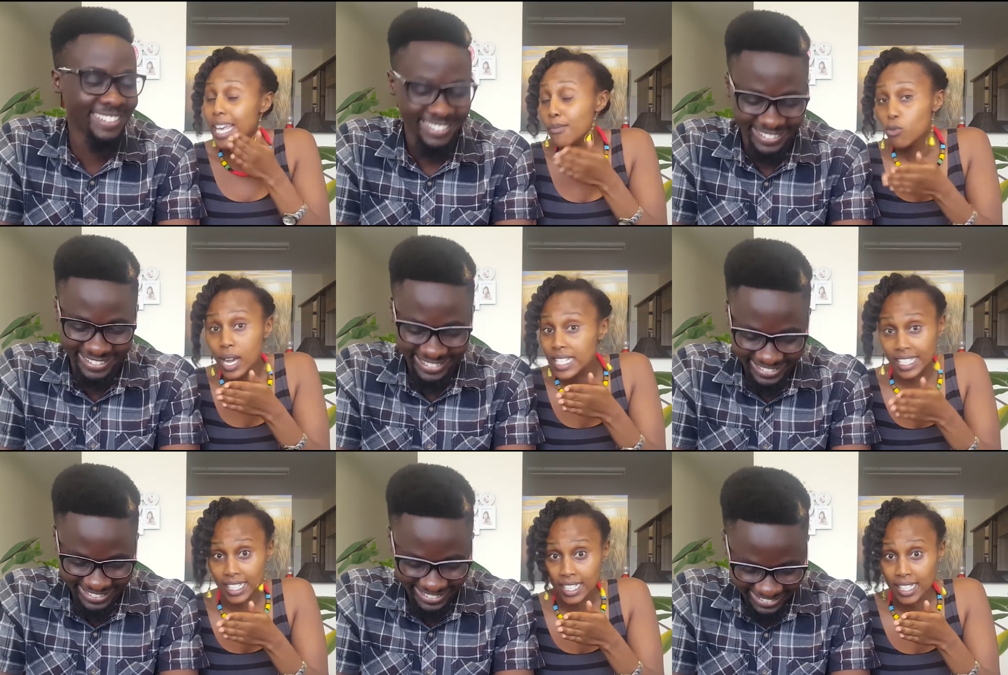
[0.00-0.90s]
Speaker 1: same
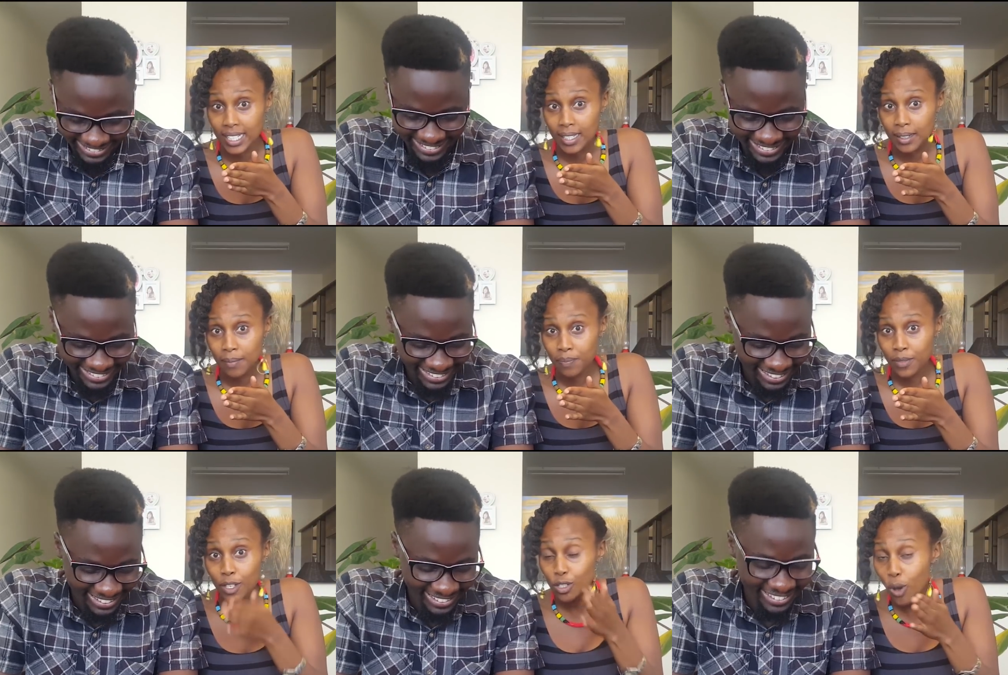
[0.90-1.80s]
wedding.
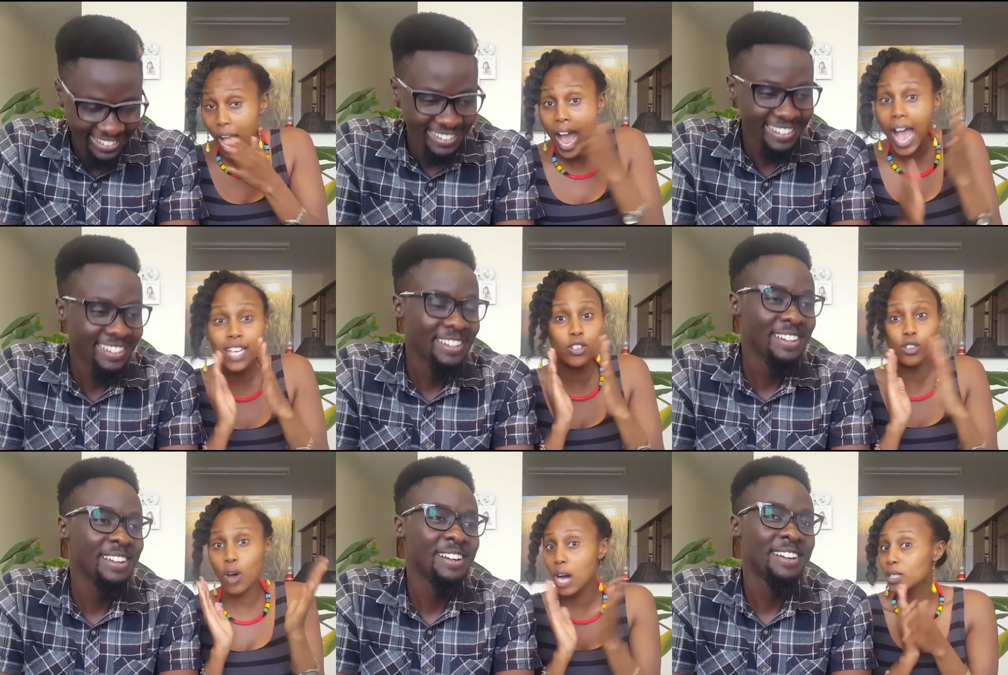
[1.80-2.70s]
So I, I, don't
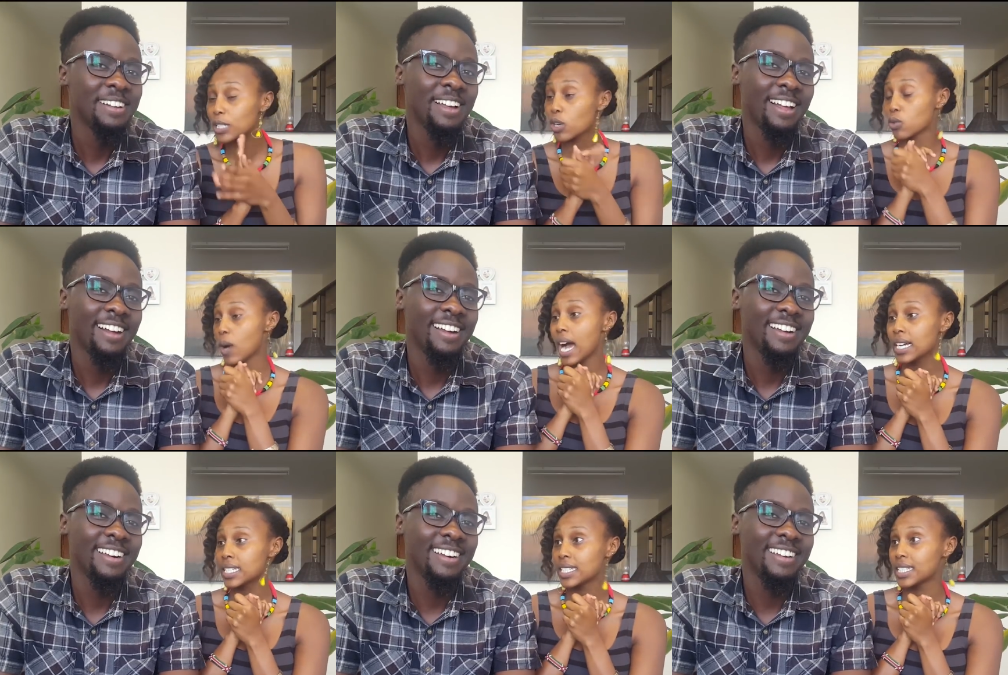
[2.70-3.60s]
know how that one
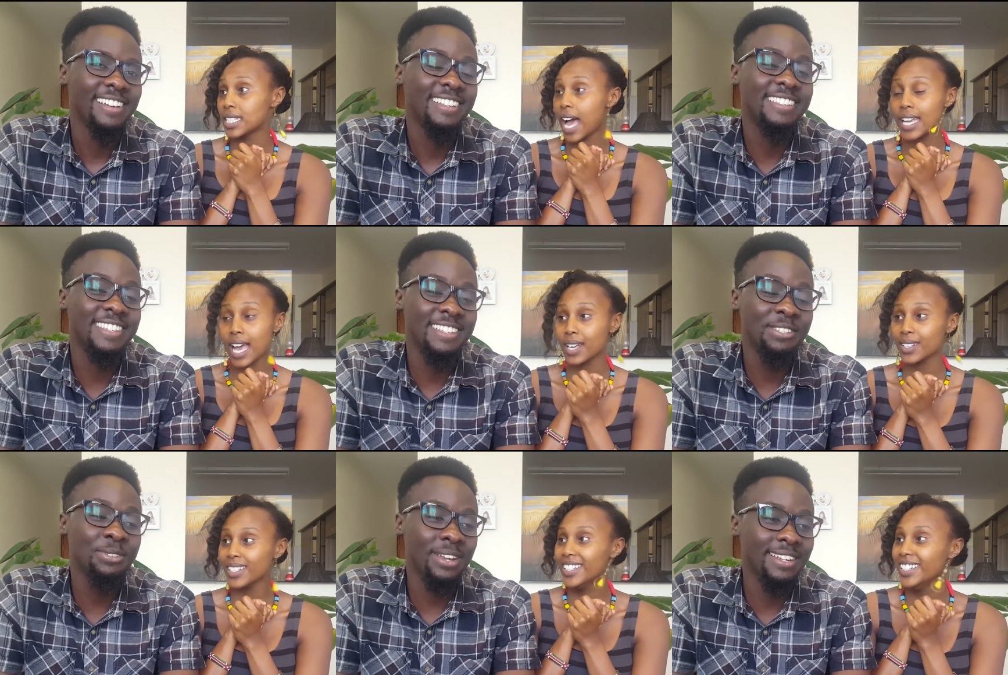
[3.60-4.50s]
works. It's, I,
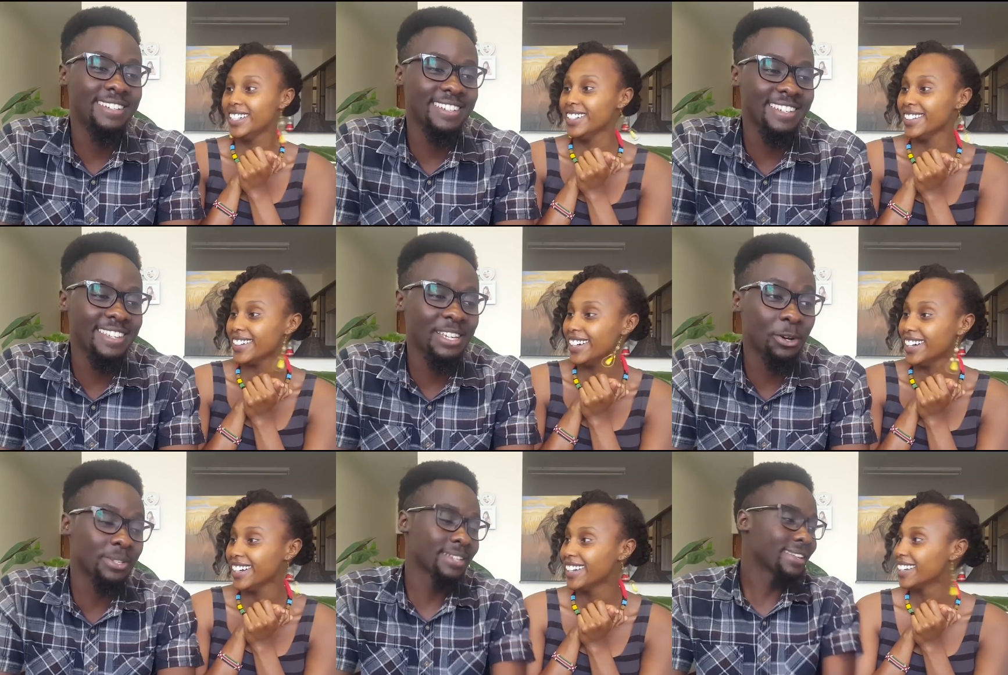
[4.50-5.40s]
it's
Speaker 2: tricky
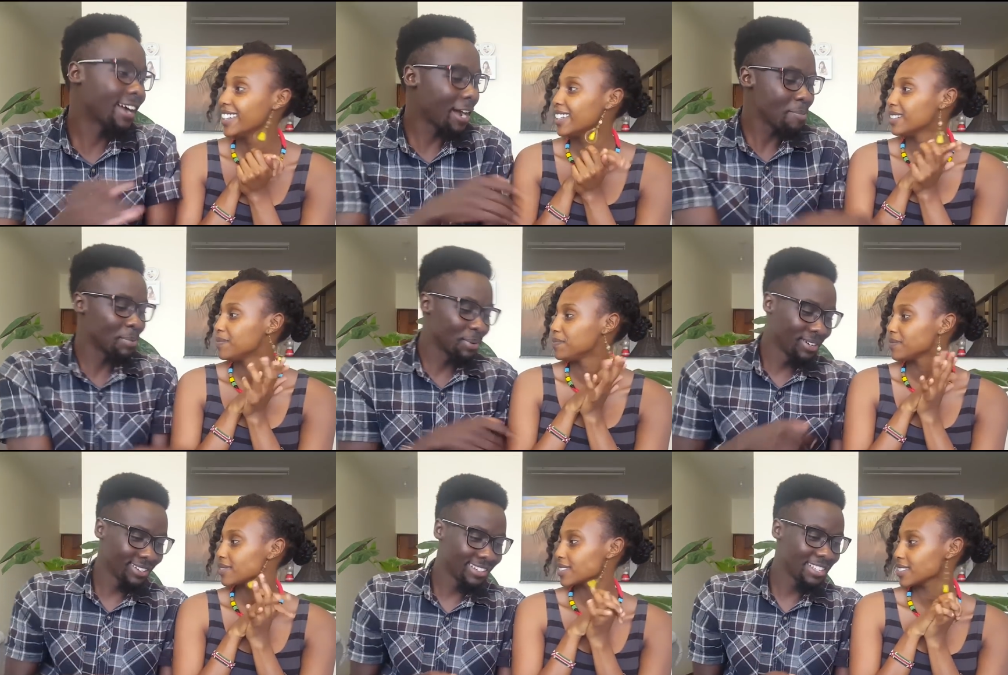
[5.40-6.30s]
because as a
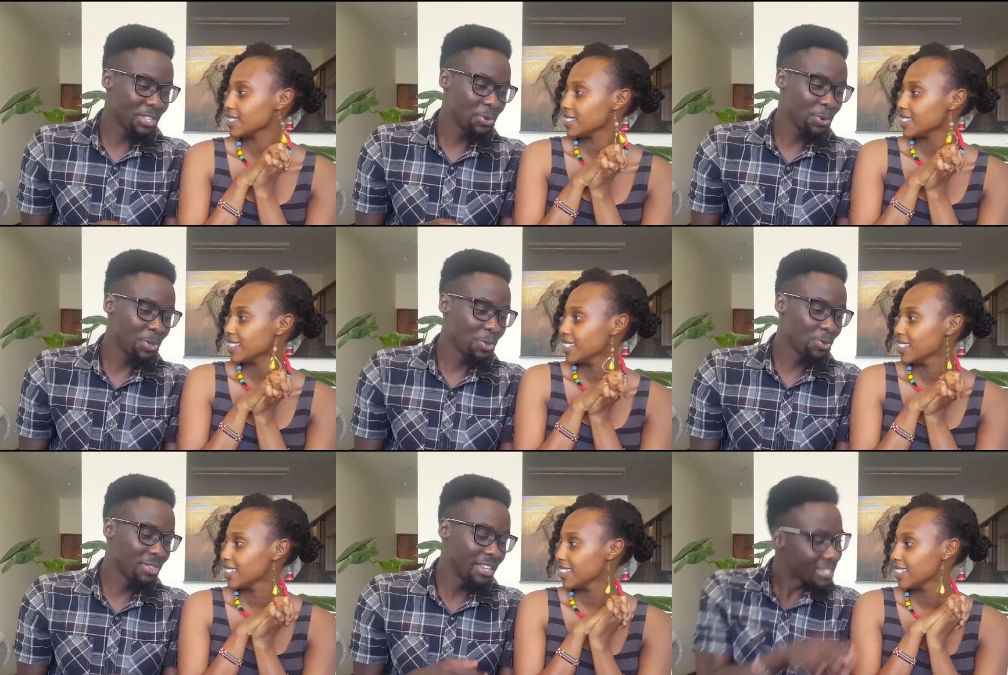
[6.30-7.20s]
couple, you, you,
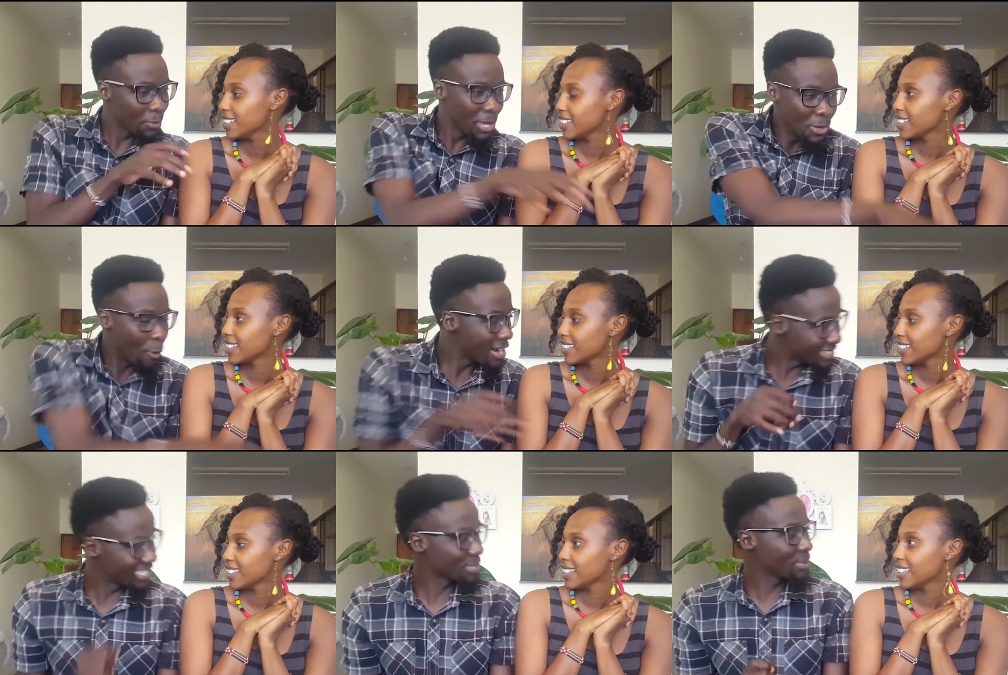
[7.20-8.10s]
there's a way you
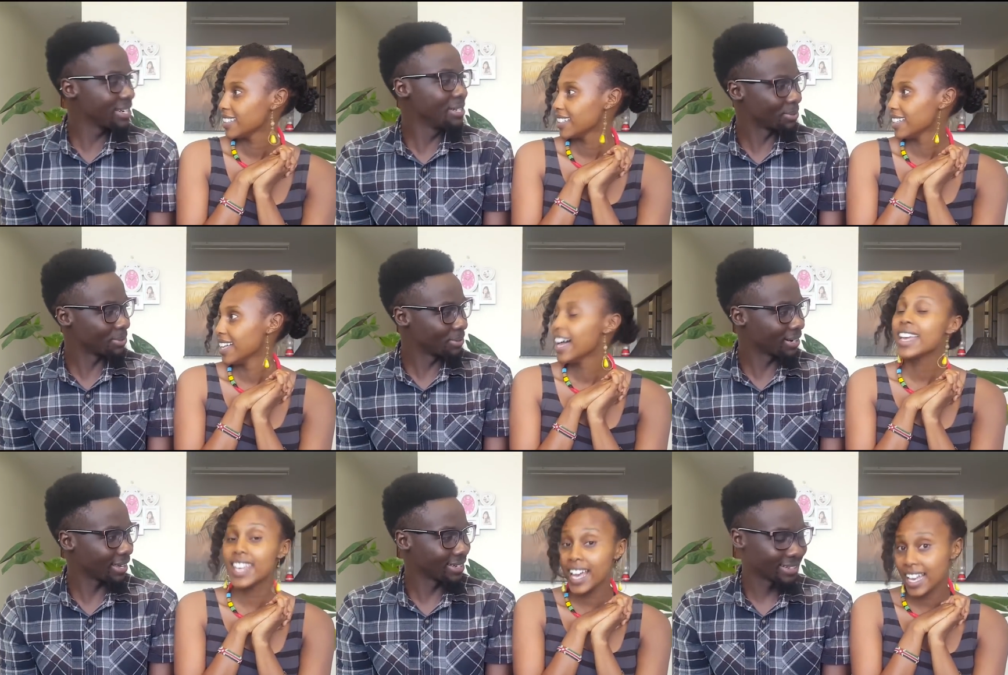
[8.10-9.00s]
want this wedding to look
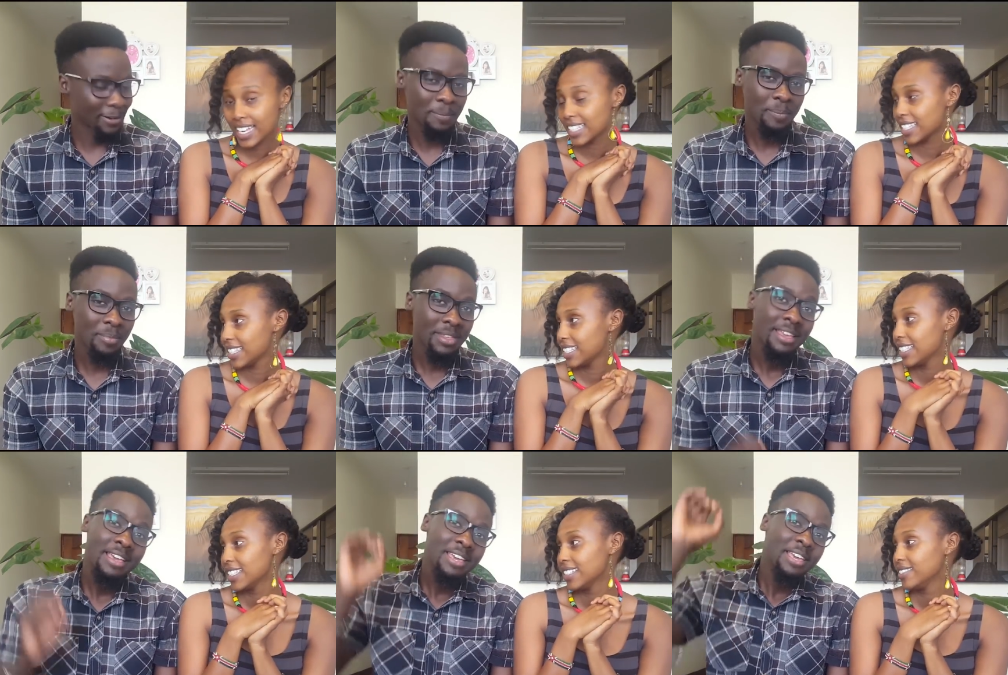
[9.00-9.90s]
like. Yes.
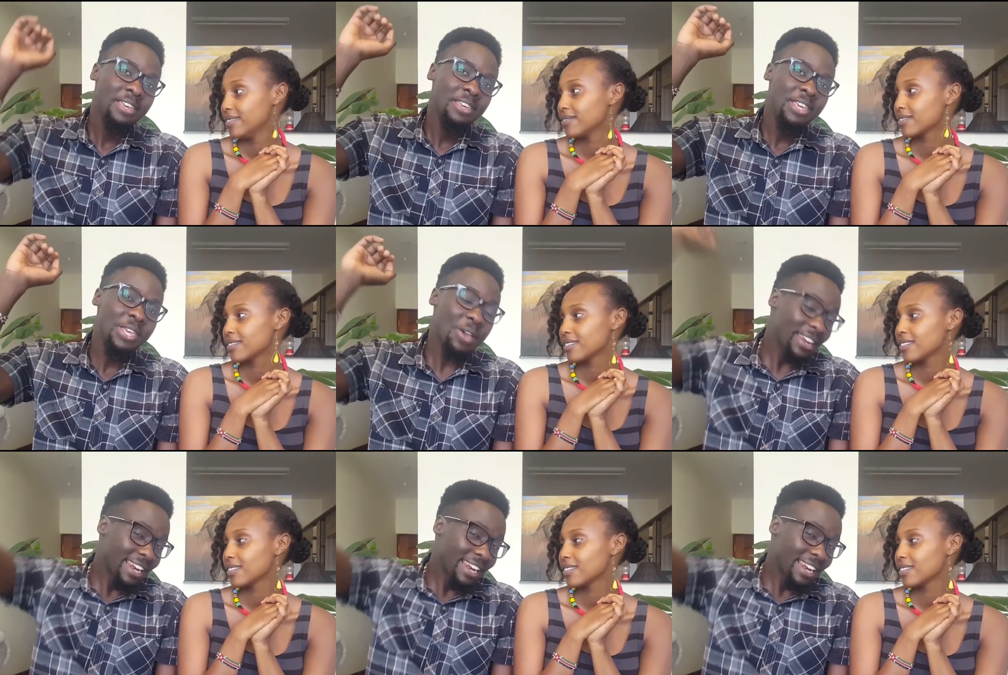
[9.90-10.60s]
Your